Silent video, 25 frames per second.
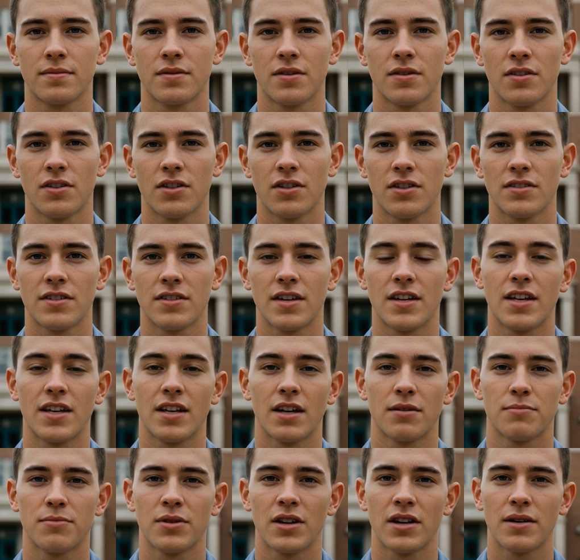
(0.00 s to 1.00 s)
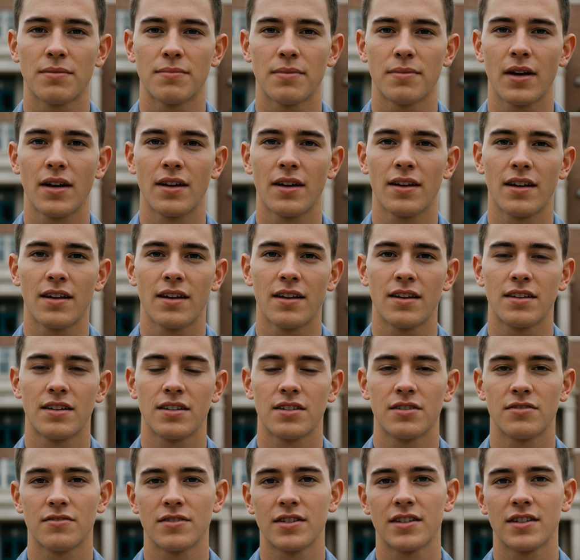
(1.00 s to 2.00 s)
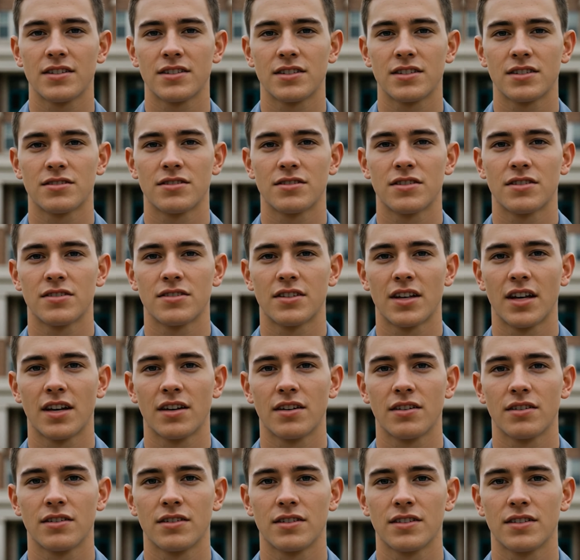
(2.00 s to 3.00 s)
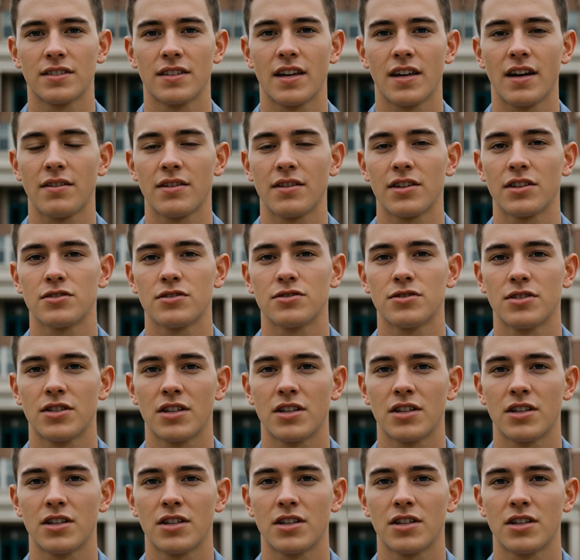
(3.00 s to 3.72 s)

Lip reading: over to room 224 and wait there," Fex commanded, and the